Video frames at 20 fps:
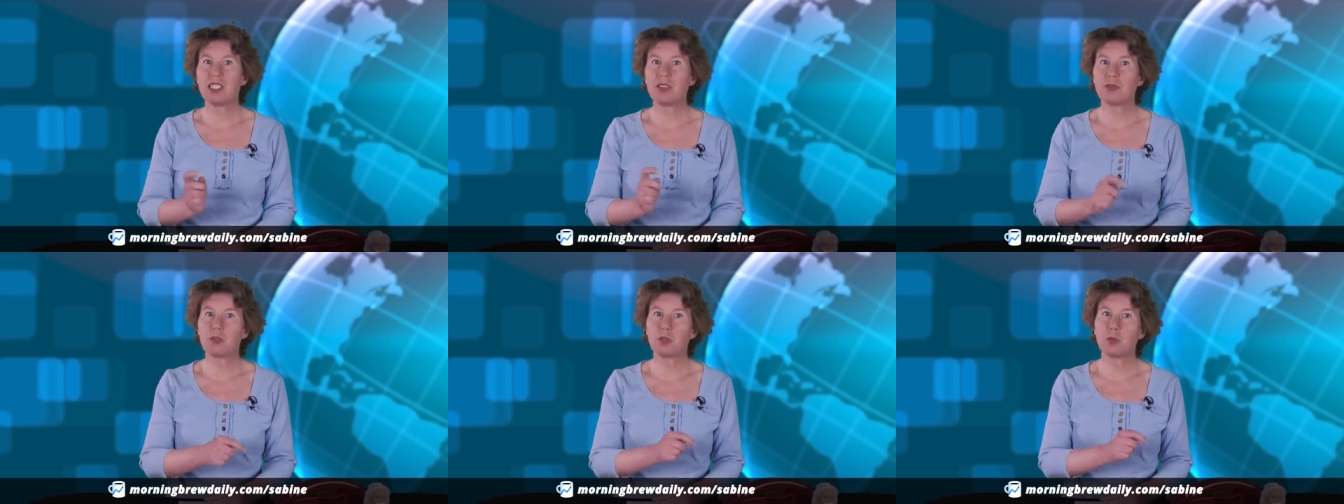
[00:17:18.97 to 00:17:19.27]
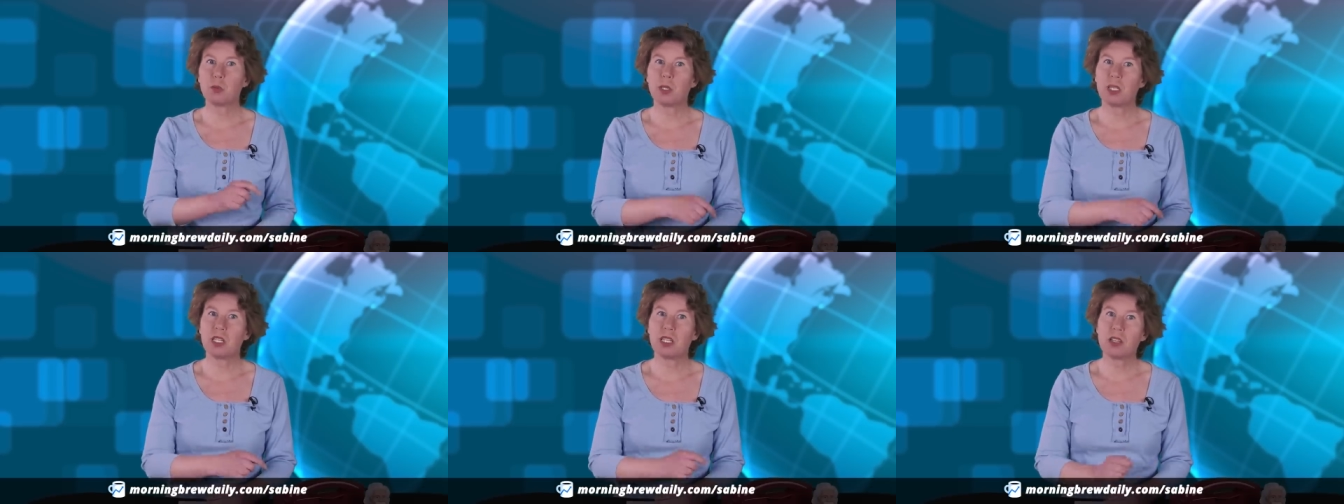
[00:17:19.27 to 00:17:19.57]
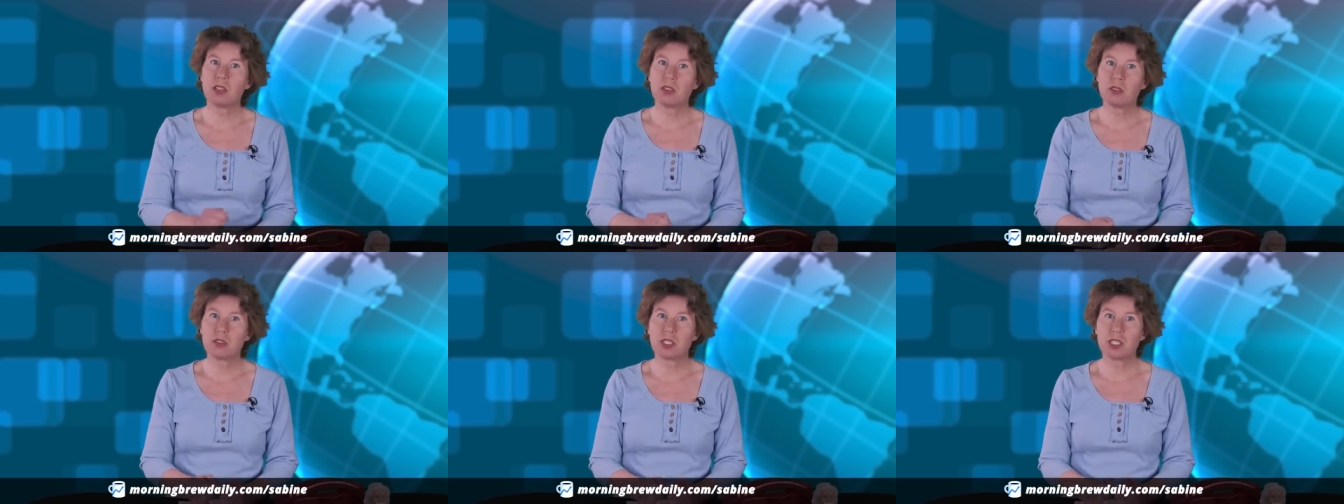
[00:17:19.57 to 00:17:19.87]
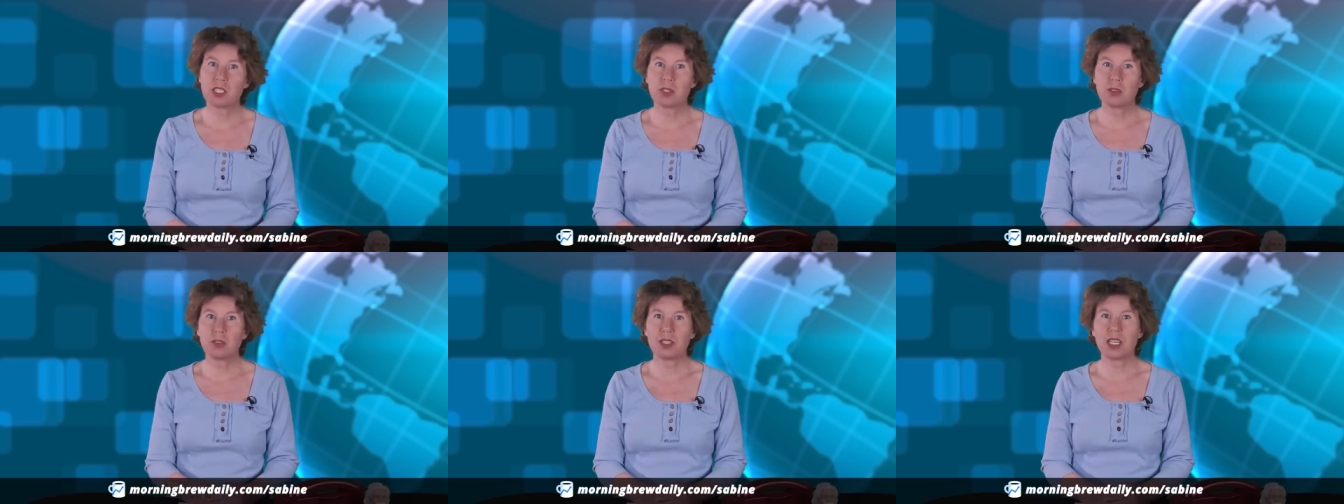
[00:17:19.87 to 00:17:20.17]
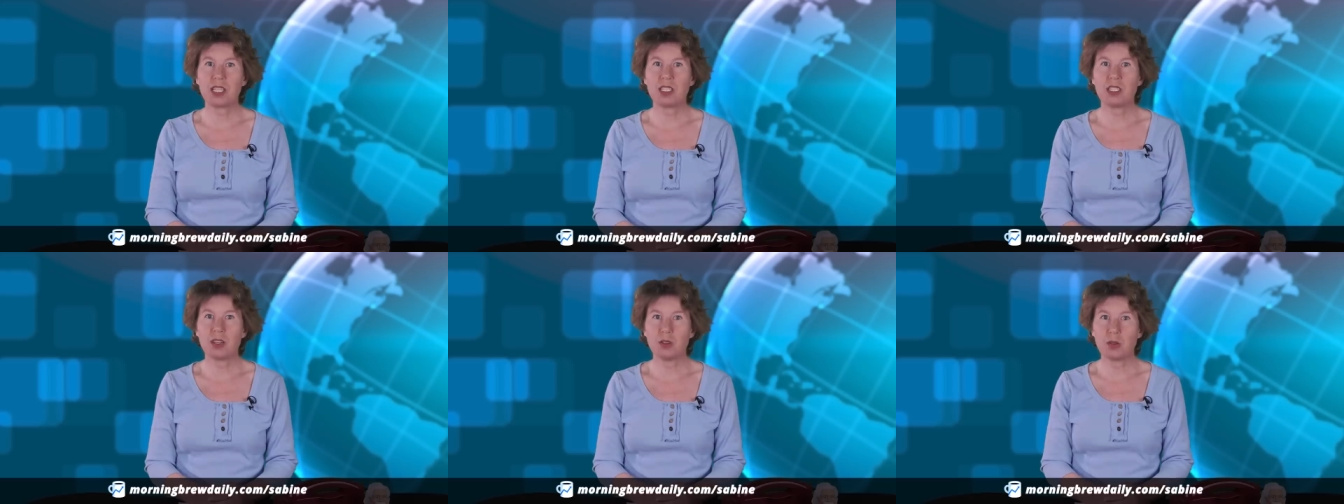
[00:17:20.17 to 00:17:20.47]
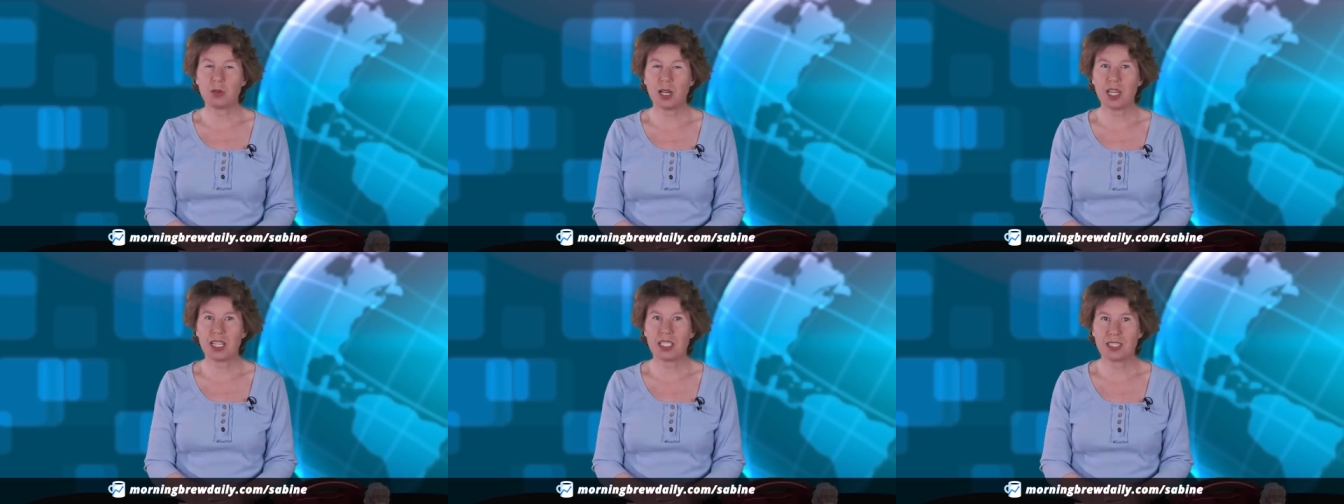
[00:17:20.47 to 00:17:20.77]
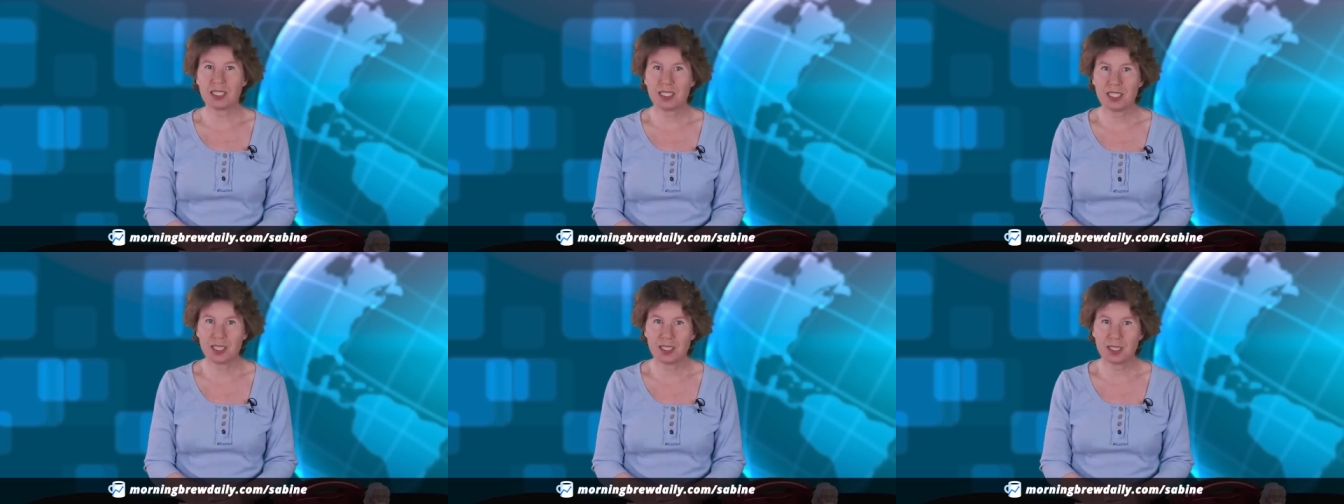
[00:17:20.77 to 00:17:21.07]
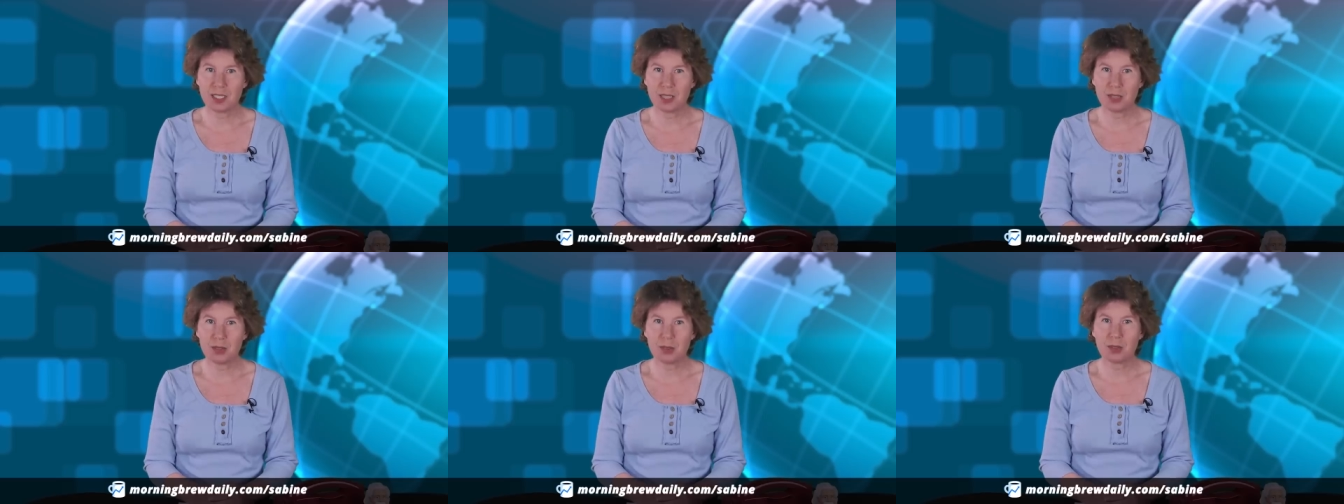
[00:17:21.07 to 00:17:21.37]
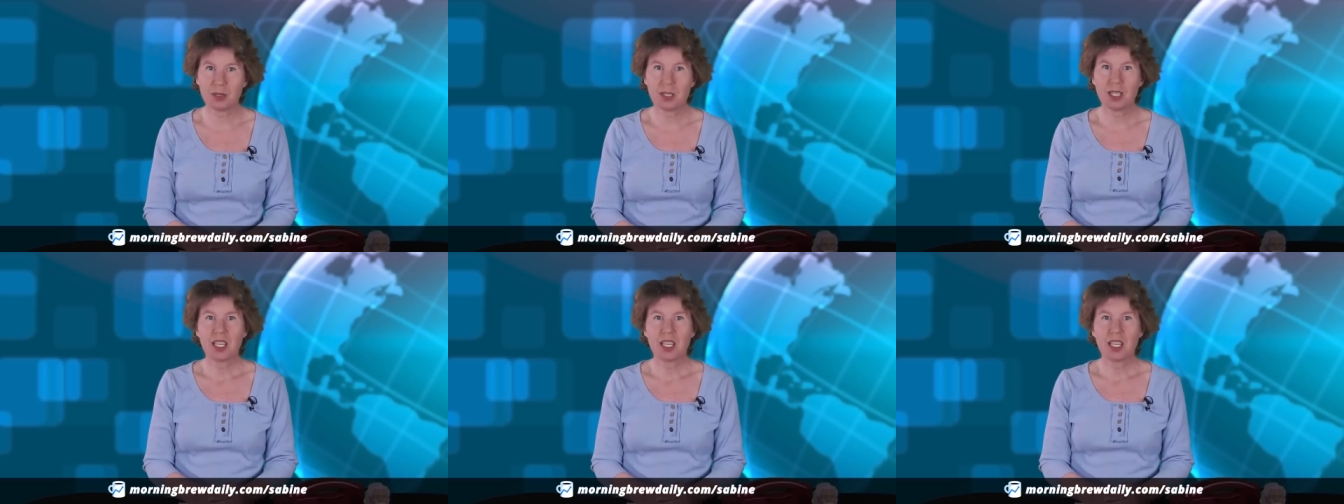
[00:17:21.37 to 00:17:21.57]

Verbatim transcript: info below so they know I sent you.